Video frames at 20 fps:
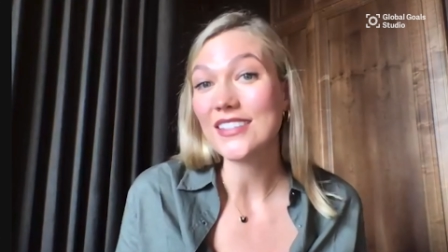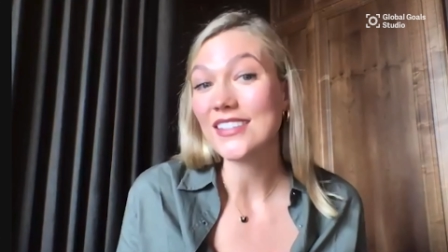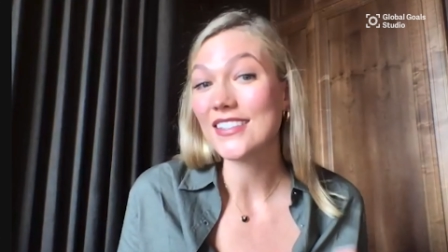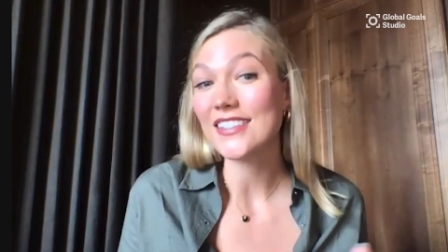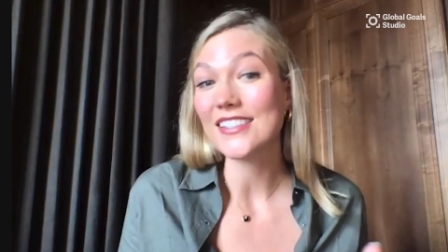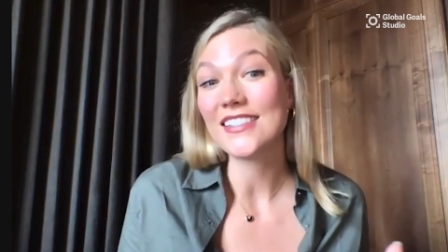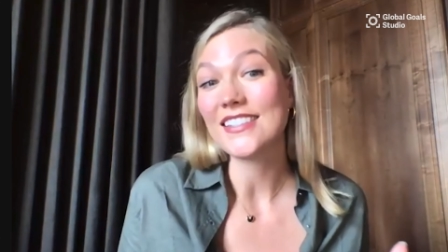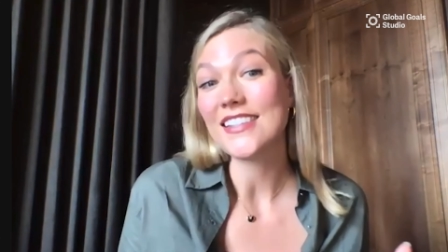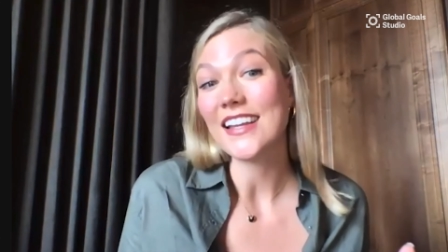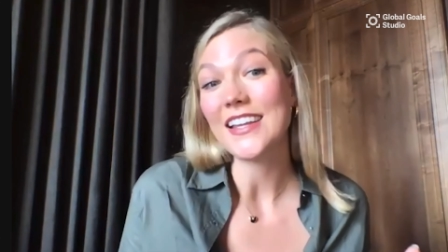
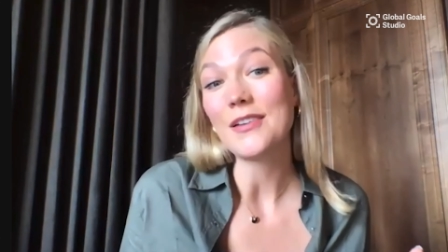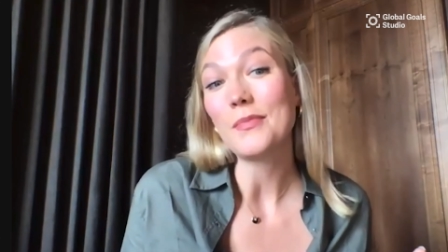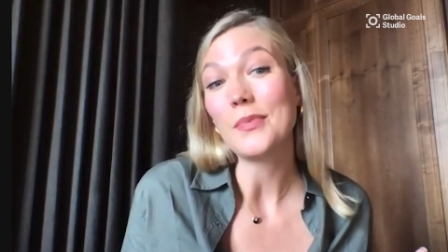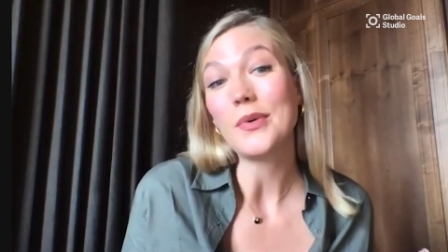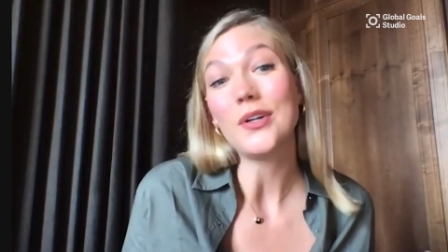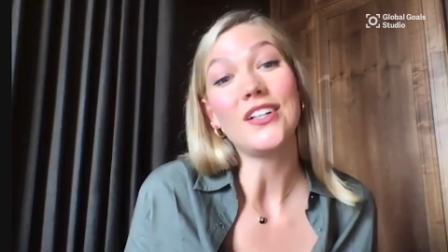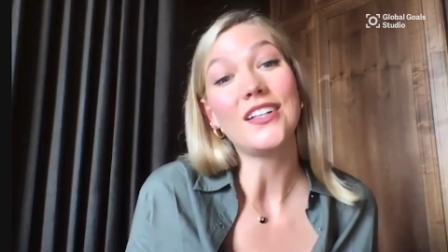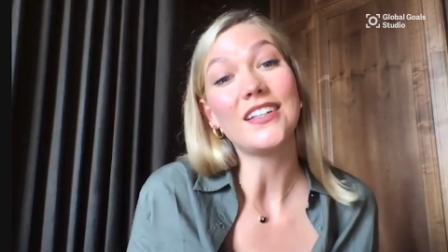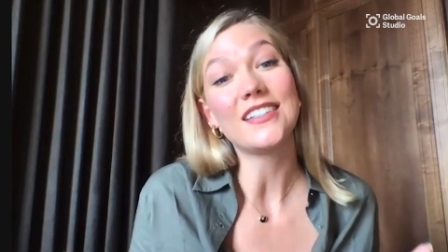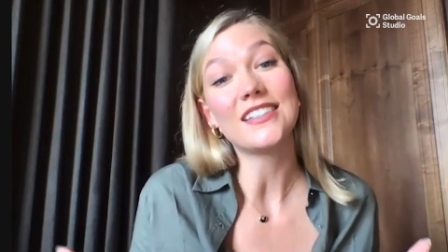
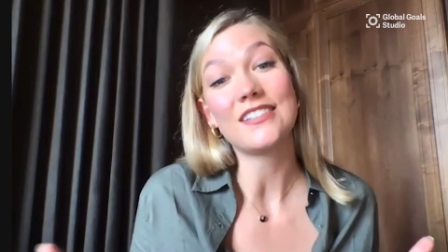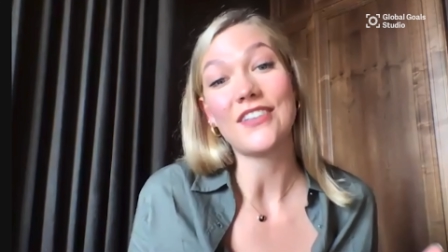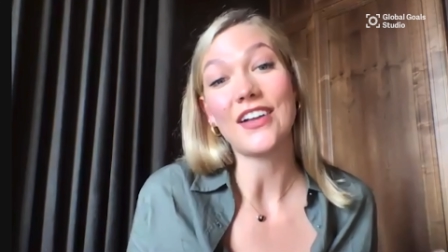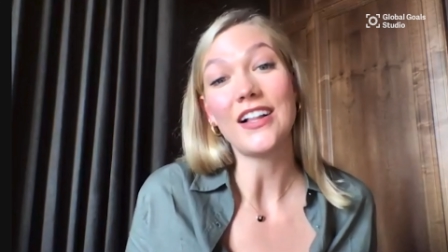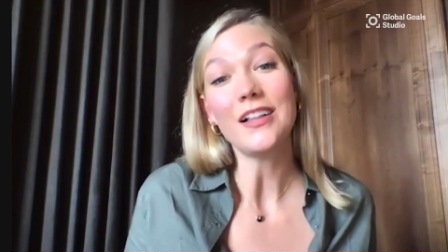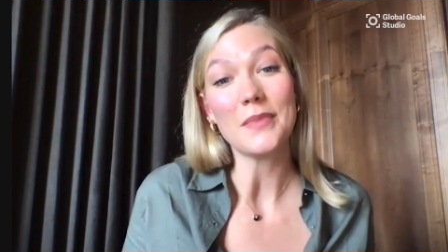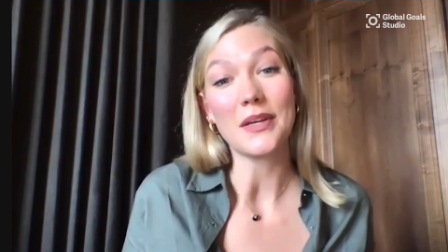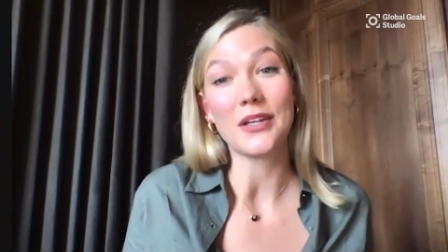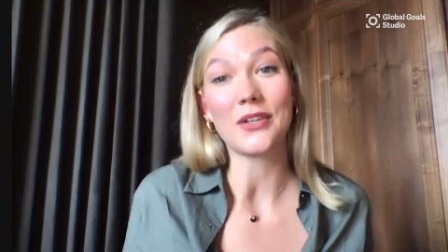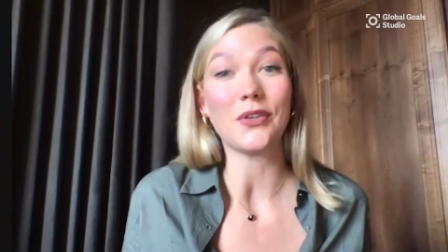sustainable
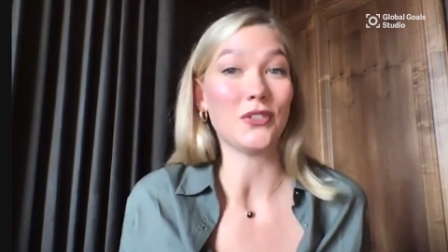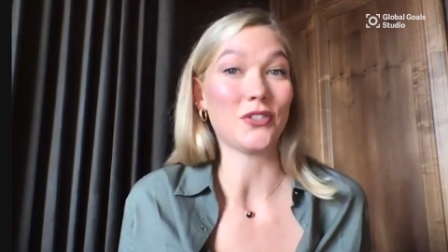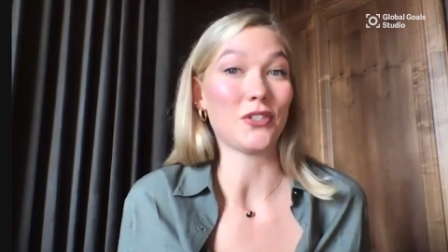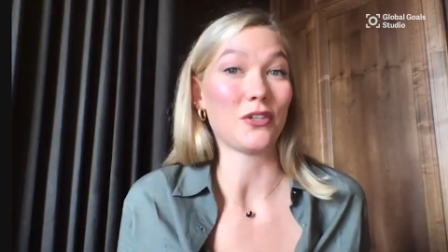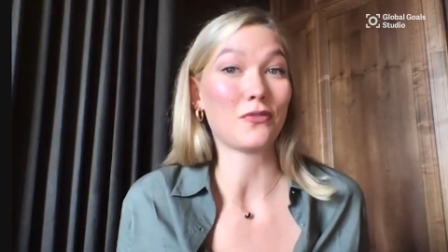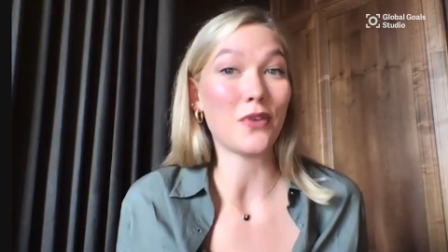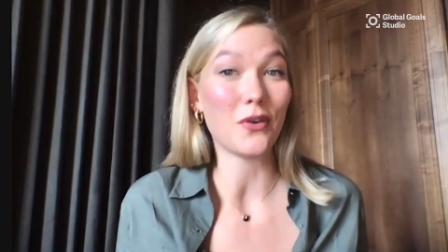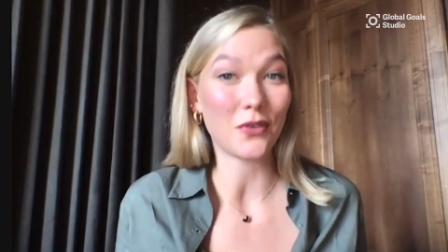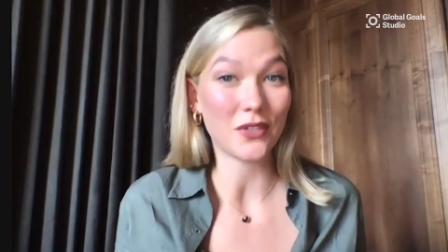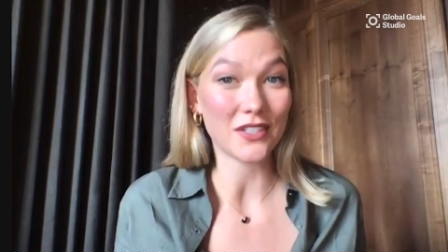development goals are
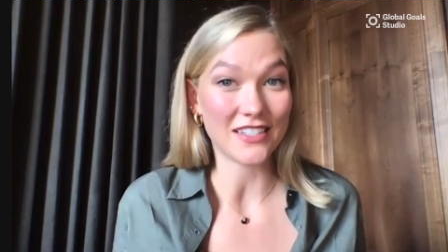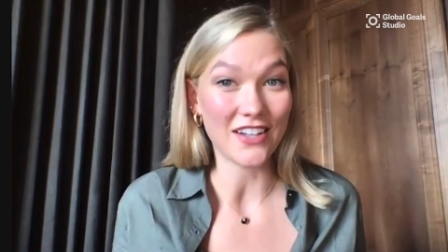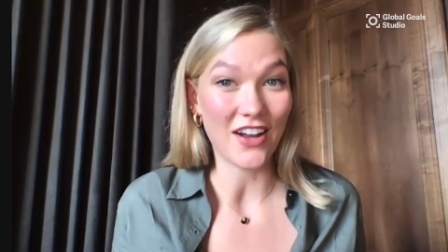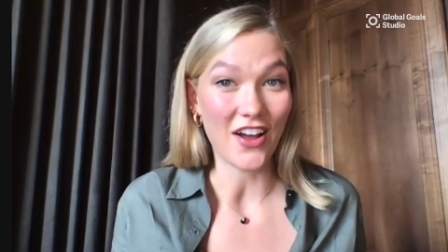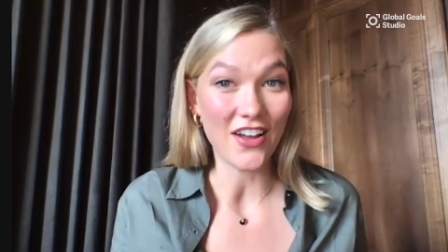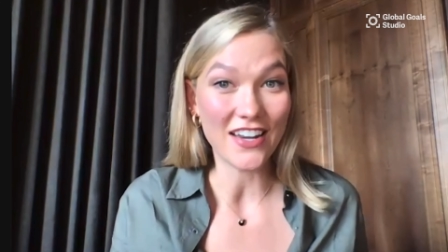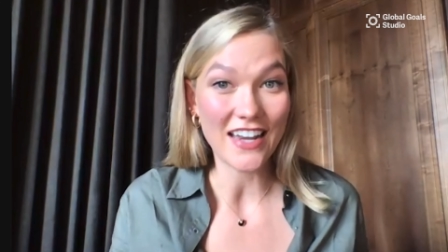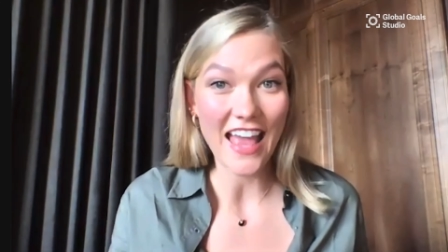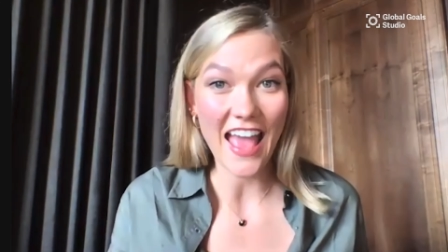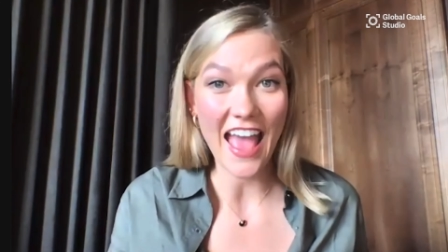focused
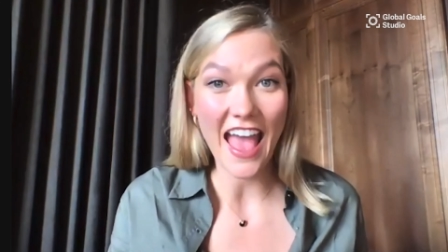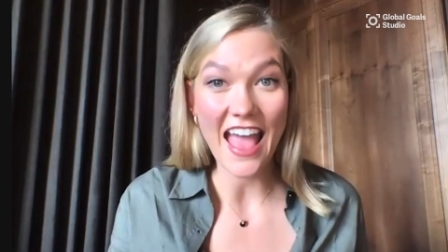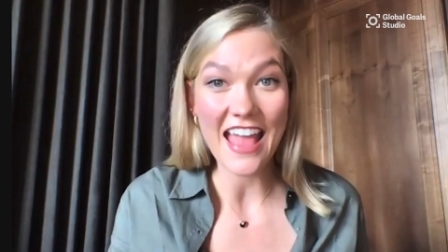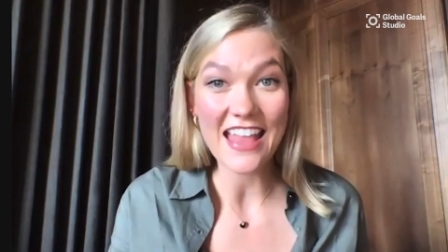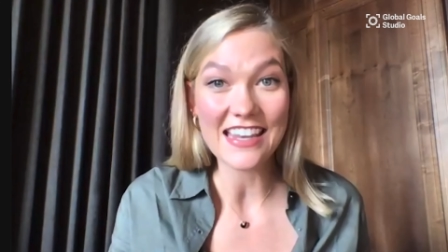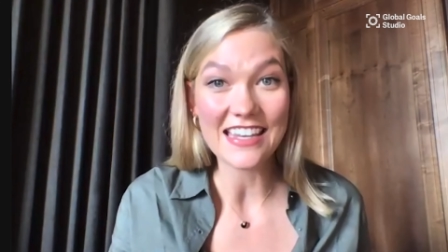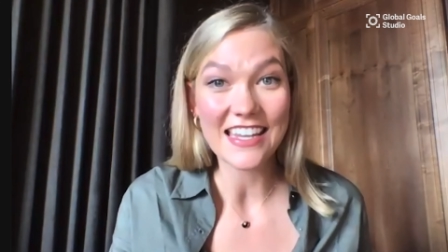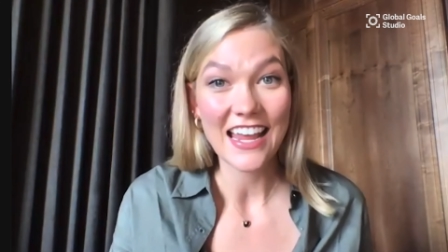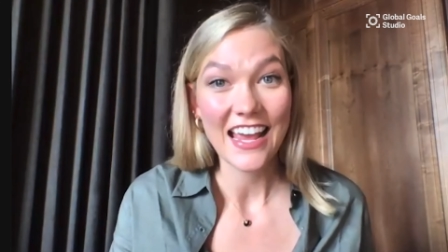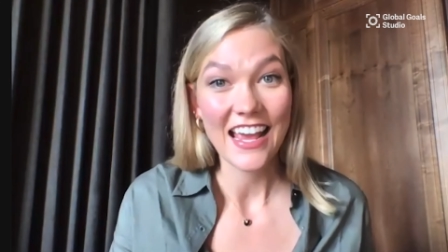on
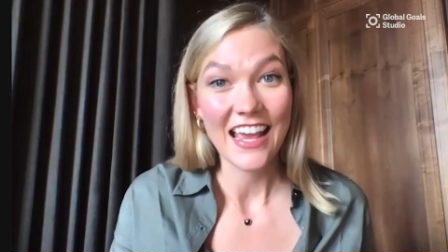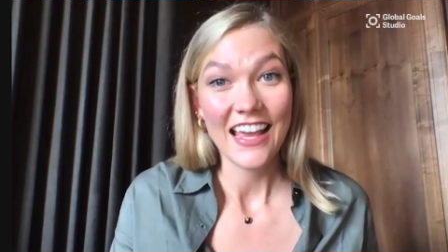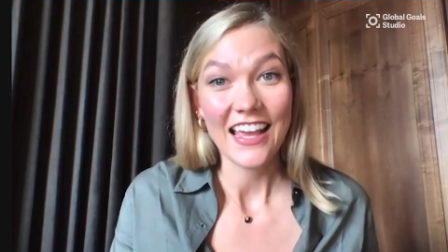and